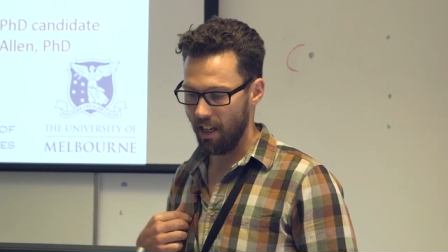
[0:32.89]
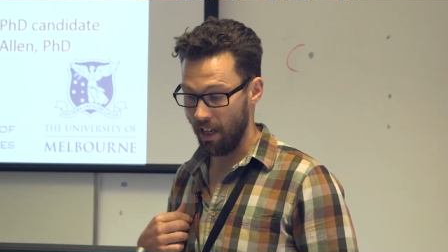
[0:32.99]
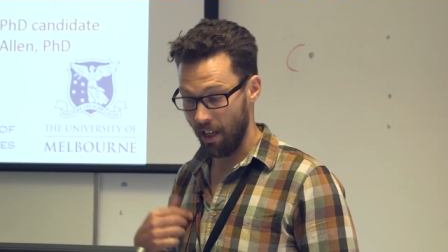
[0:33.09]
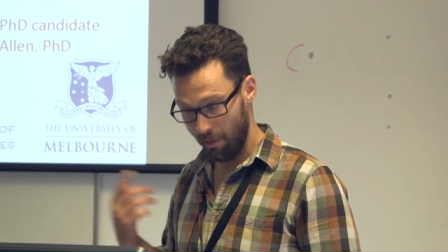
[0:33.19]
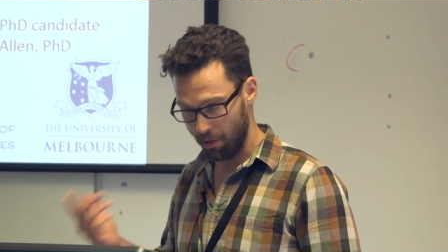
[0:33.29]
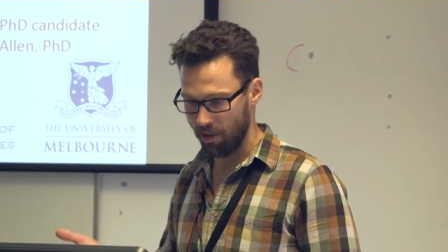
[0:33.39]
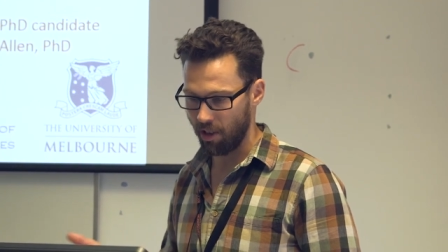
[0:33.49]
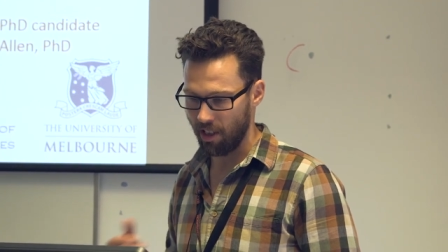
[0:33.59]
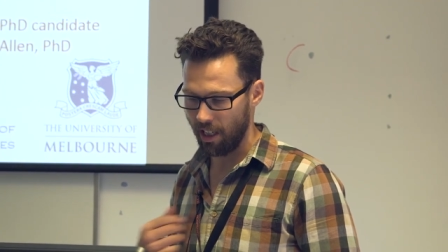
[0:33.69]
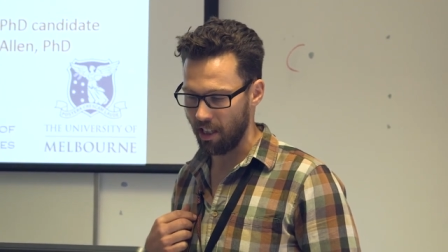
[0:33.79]
and I'm still
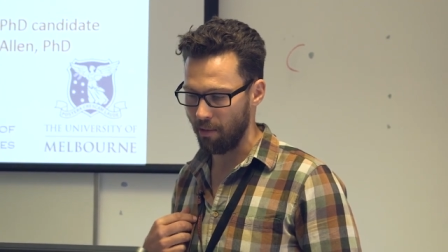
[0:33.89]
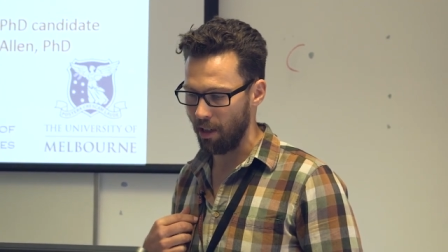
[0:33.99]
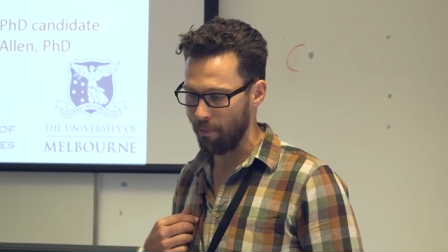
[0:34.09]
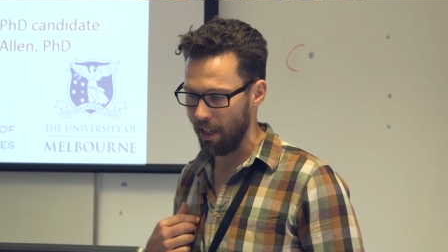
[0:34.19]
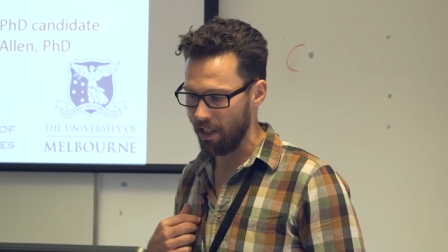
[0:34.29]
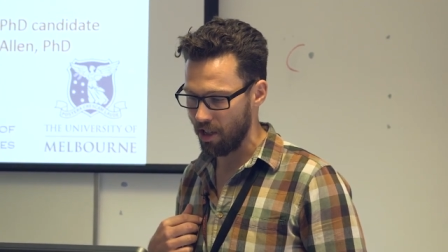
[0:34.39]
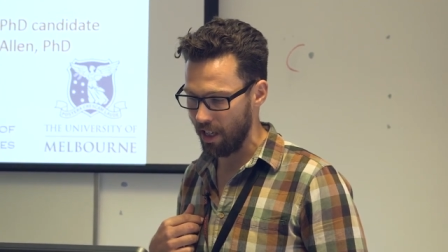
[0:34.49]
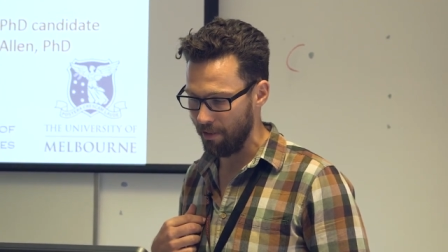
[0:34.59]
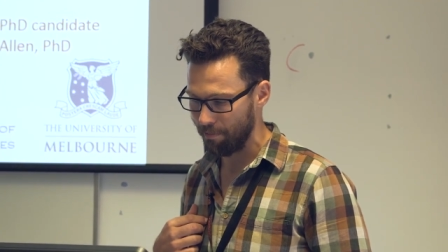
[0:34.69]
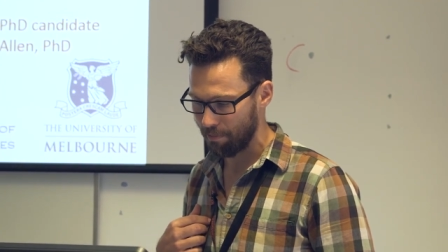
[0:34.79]
conducting in my
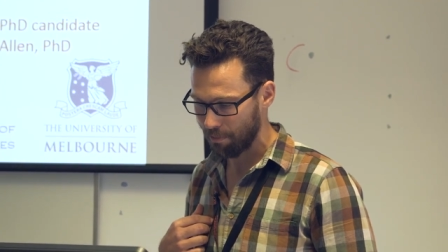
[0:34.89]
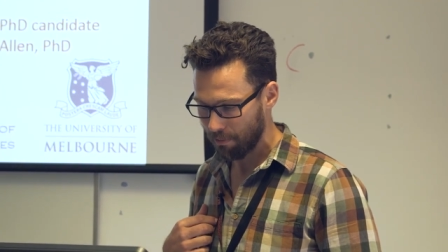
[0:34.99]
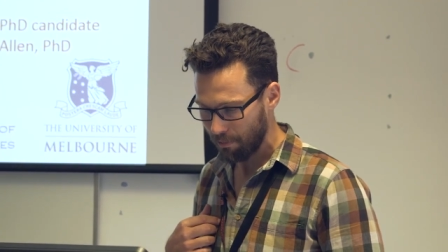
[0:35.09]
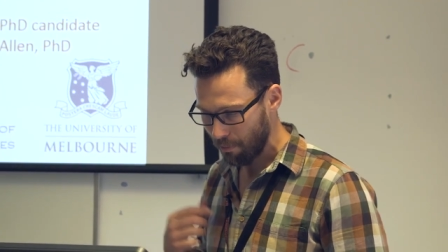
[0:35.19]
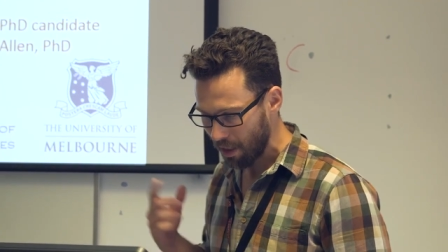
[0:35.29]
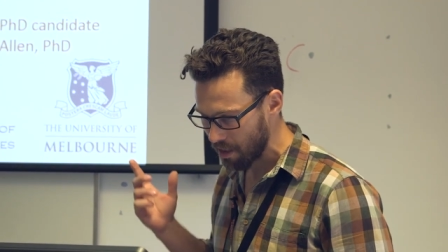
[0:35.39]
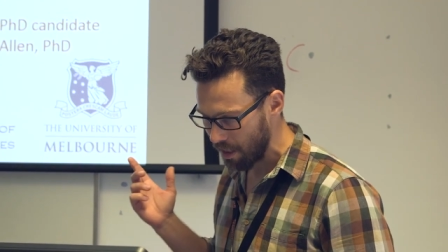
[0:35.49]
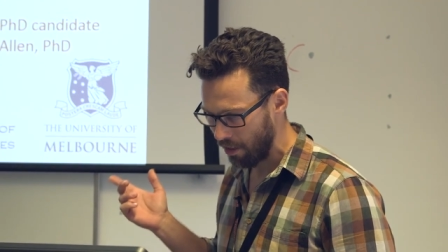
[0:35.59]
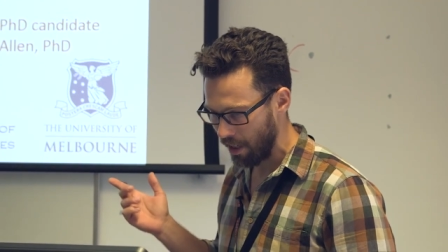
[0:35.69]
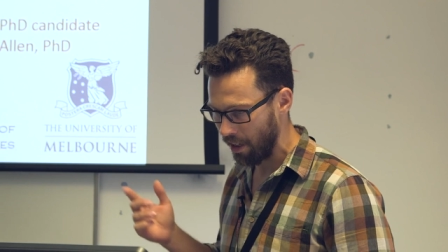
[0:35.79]
PhD
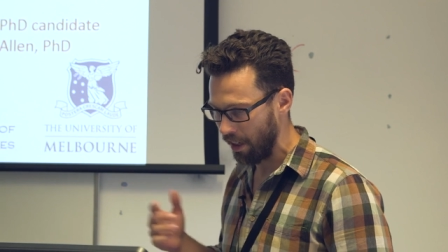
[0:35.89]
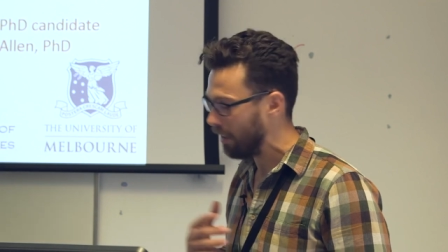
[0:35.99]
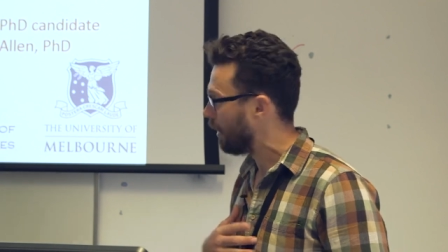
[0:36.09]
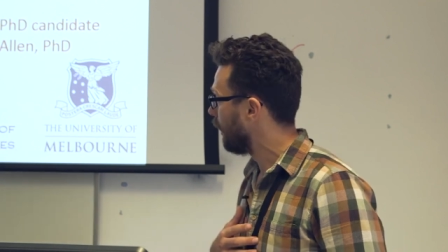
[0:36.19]
down under.